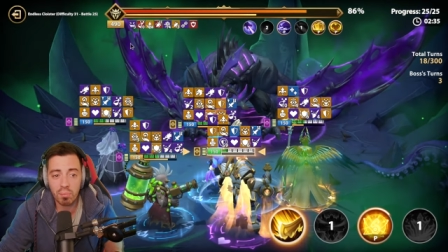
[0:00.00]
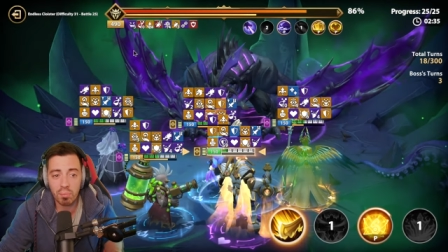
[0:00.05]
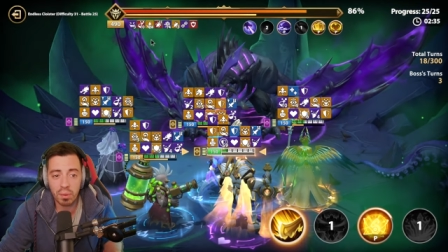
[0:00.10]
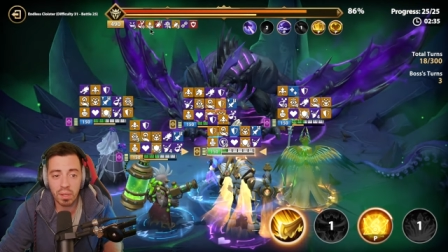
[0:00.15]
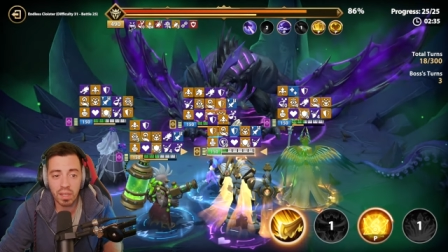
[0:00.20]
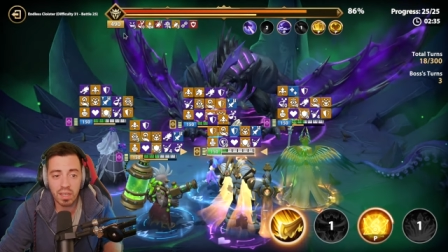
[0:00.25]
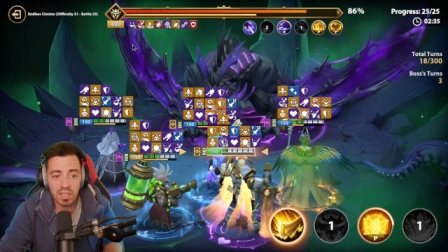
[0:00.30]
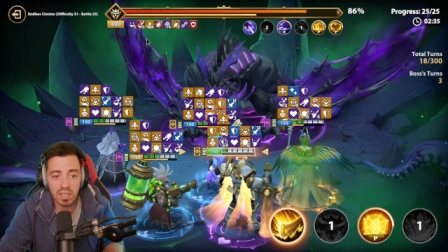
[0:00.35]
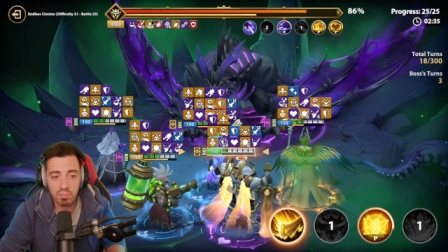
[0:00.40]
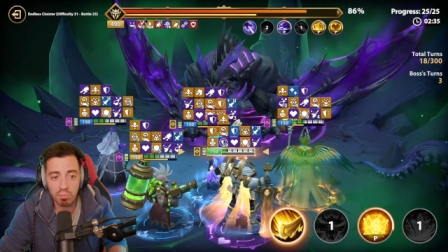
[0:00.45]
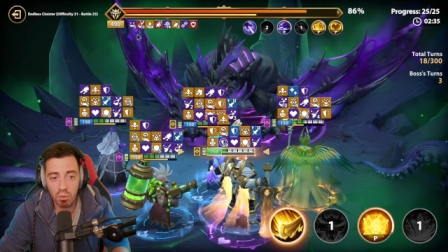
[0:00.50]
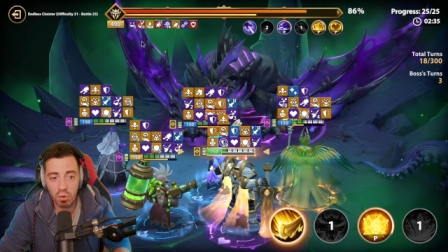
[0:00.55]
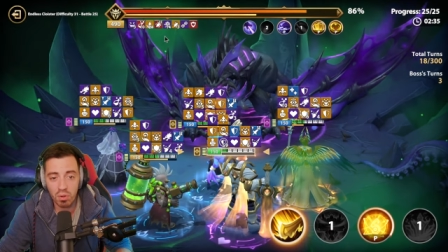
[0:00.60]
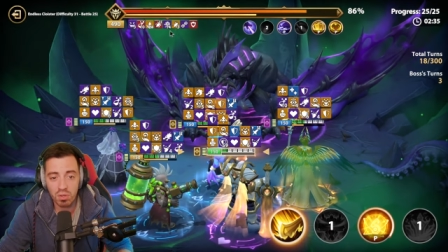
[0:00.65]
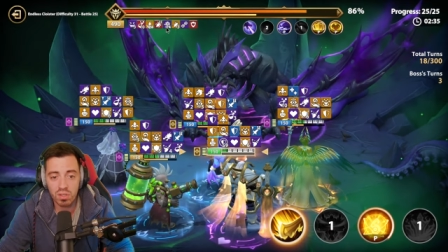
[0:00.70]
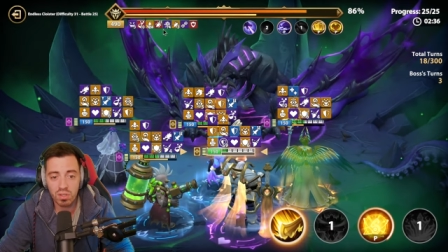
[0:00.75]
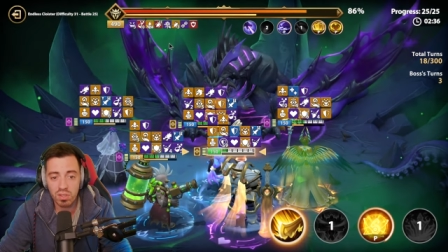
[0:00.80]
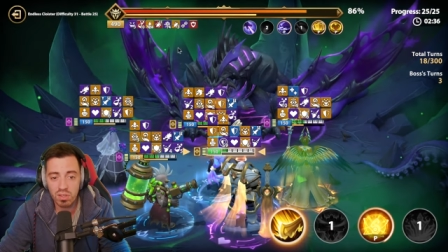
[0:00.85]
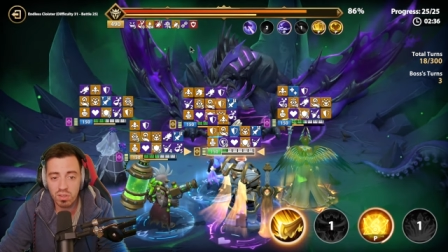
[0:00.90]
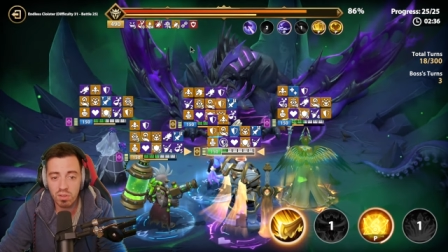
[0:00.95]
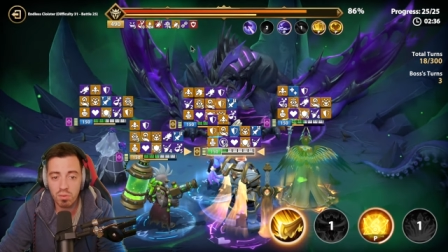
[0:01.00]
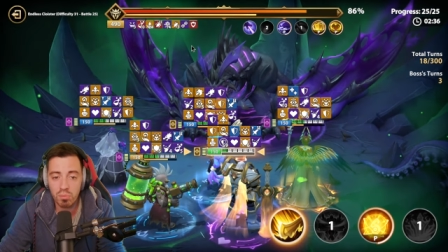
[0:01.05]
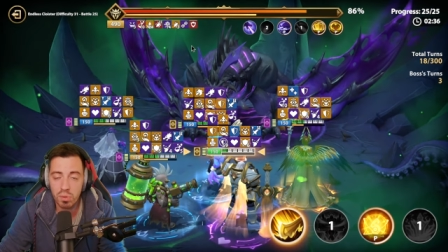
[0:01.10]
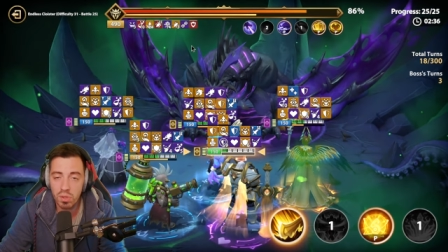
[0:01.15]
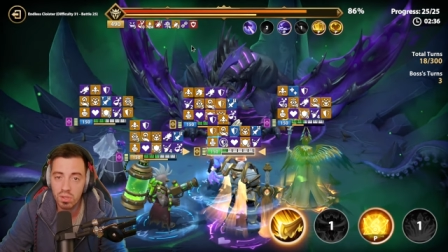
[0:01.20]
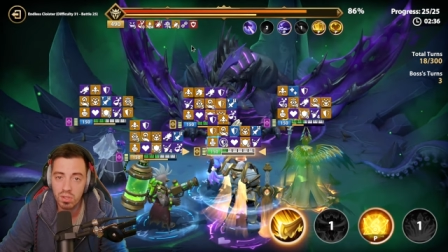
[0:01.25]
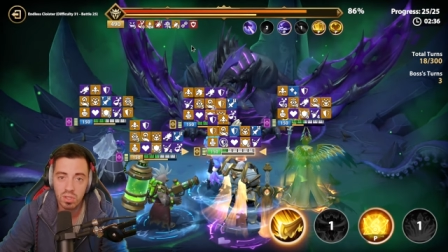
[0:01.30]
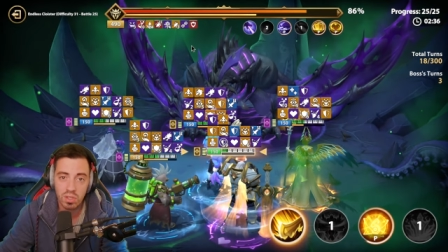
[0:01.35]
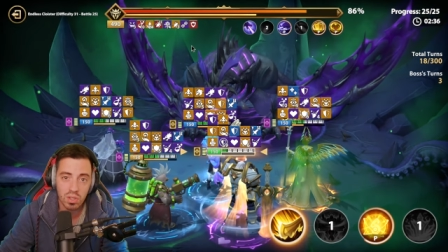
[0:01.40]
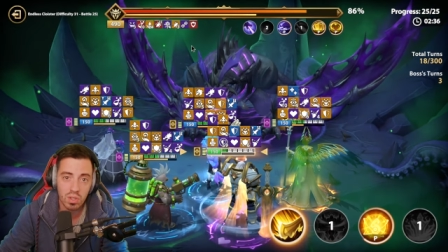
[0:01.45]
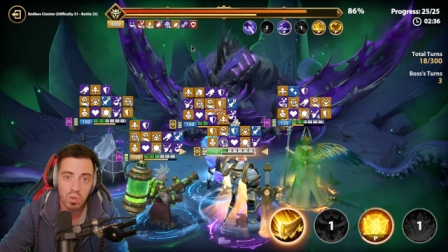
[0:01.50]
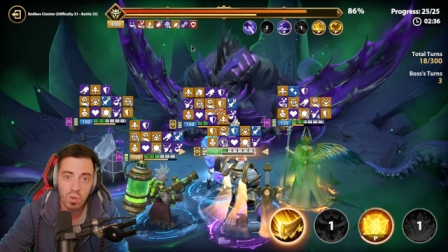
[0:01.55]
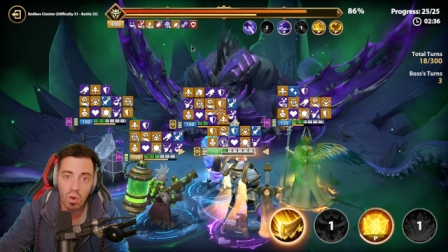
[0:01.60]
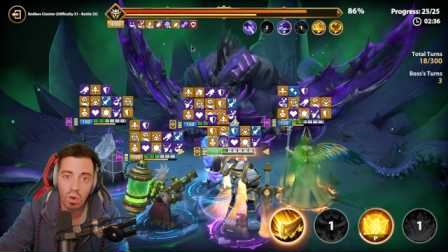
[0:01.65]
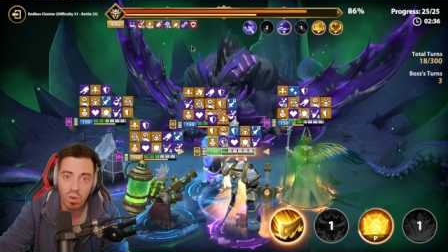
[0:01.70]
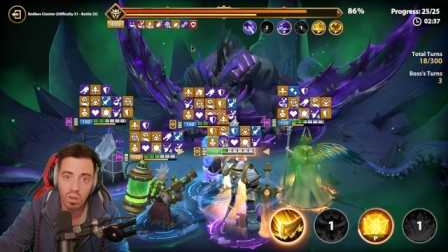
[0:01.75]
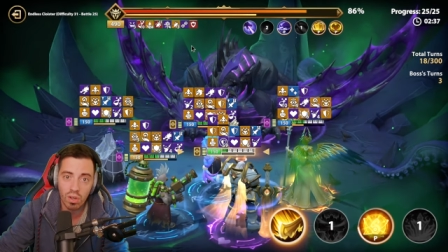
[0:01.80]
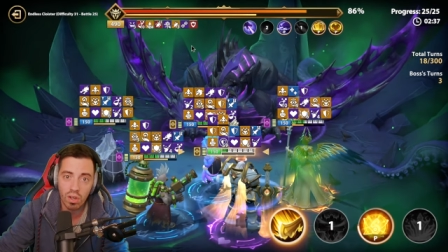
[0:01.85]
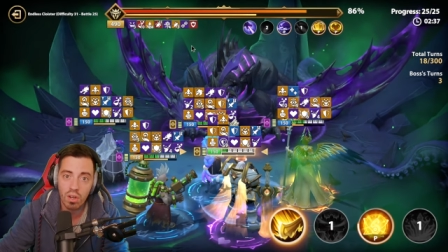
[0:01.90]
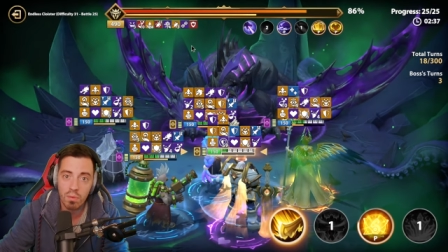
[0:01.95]
place poisons on the boss you
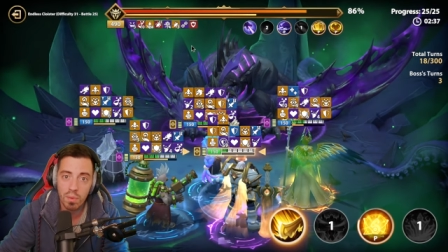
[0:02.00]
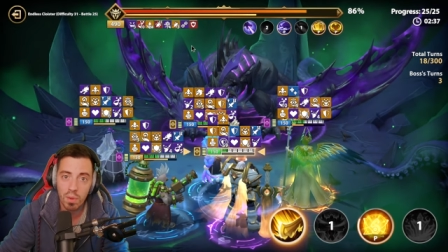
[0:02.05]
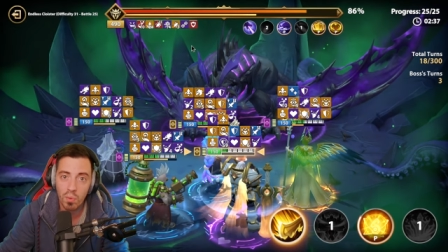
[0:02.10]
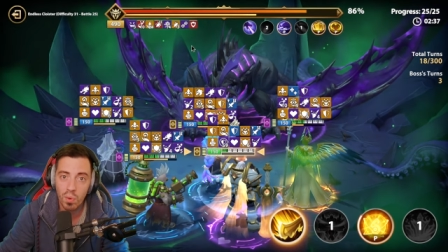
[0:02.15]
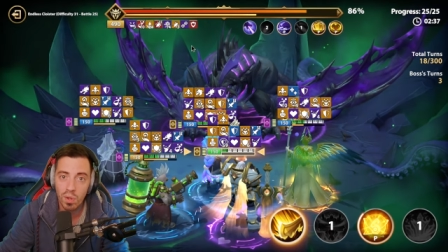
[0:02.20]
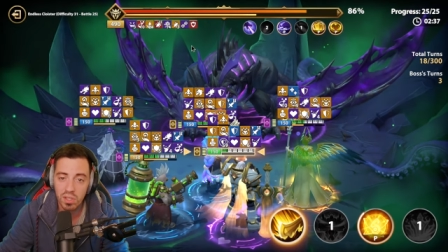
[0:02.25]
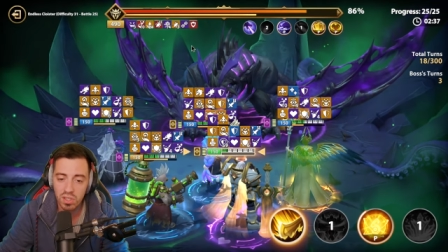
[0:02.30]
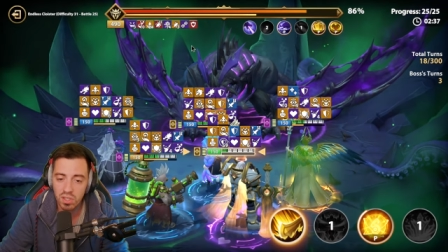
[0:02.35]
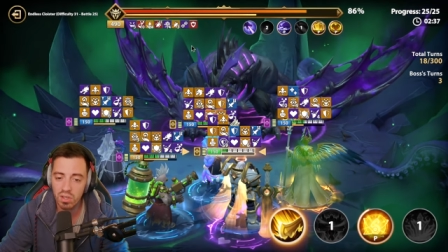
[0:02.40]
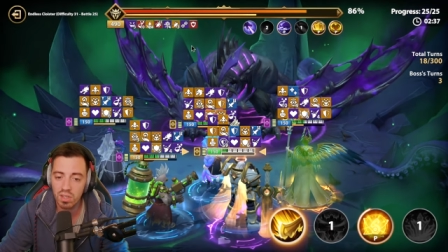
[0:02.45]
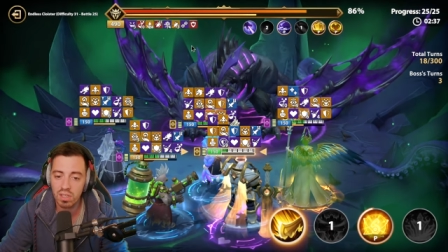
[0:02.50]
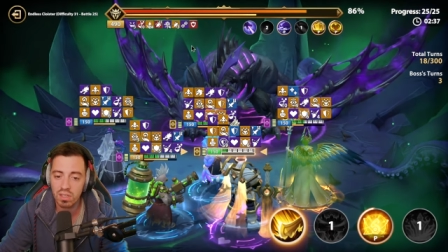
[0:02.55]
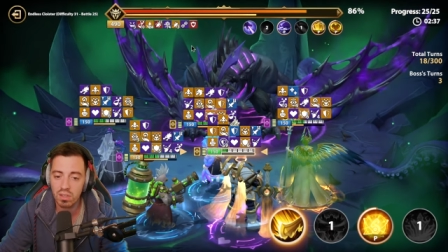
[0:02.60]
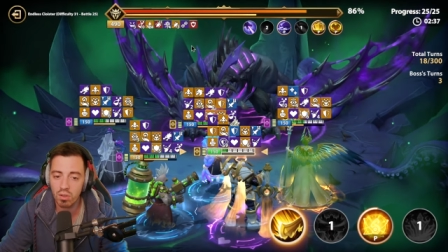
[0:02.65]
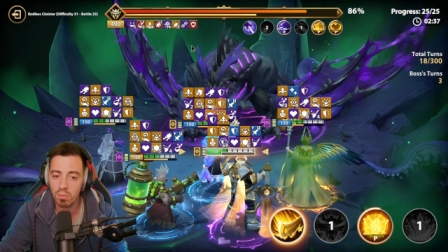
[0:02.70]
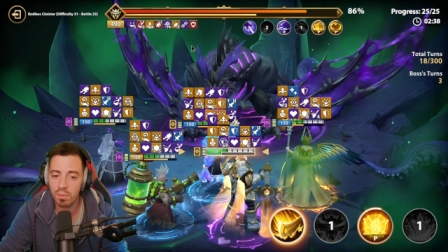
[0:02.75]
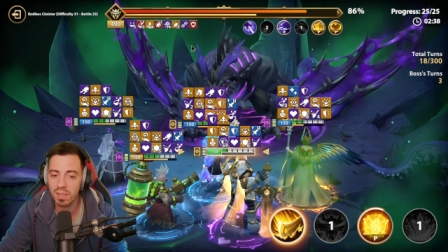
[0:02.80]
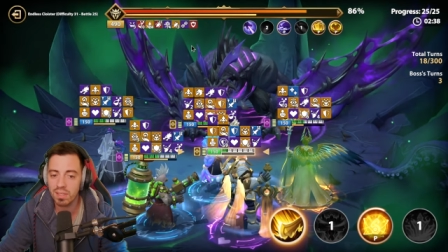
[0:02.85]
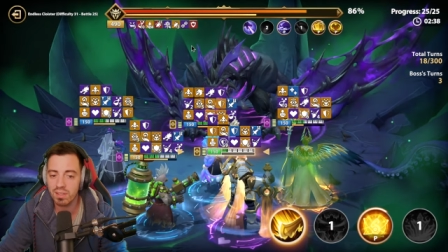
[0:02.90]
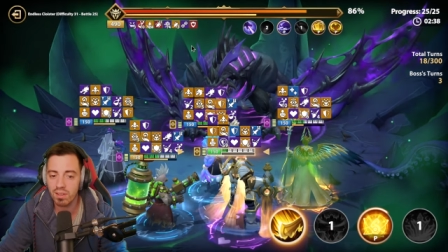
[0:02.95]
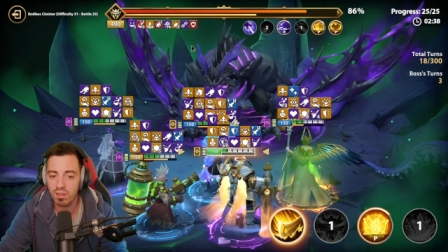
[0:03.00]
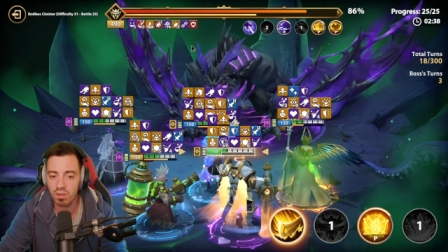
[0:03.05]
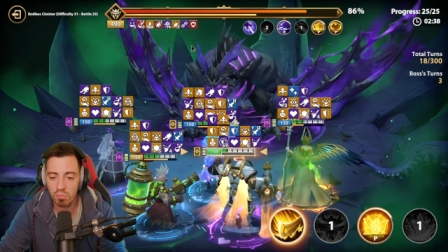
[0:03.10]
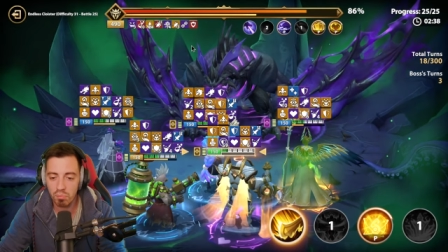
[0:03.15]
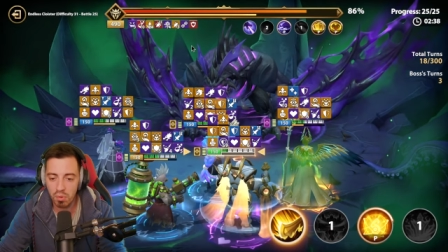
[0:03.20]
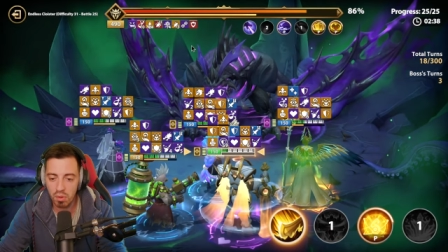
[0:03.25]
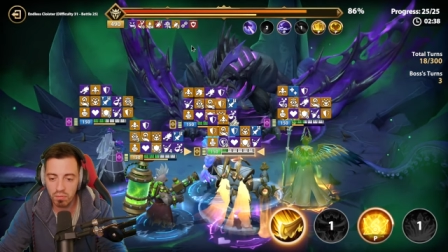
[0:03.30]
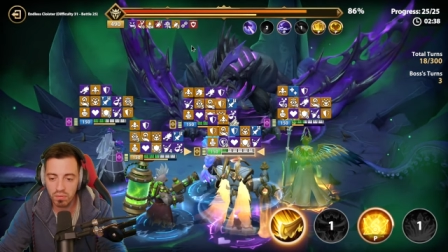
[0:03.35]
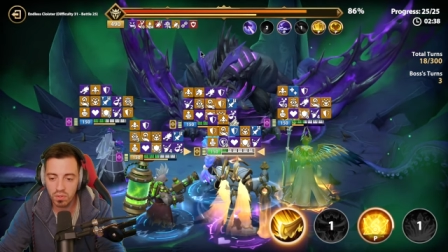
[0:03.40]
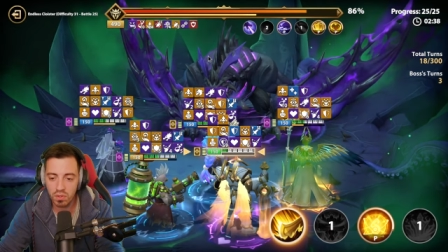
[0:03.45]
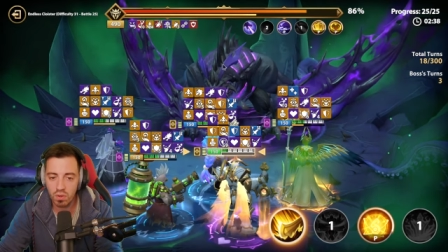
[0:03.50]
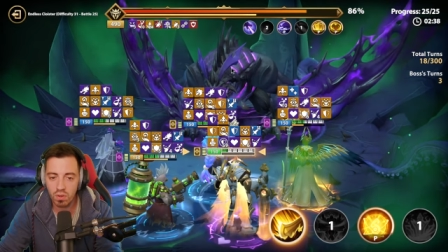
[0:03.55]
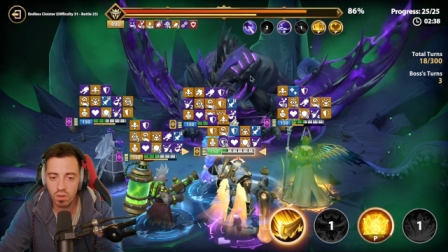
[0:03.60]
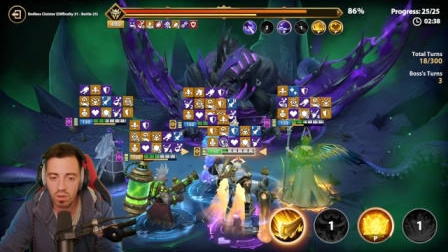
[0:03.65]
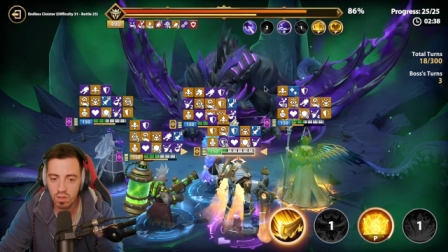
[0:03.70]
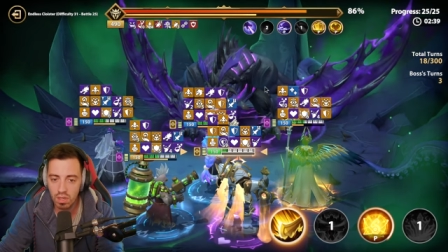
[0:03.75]
are gonna be one-shotted no matter the buffs you're gonna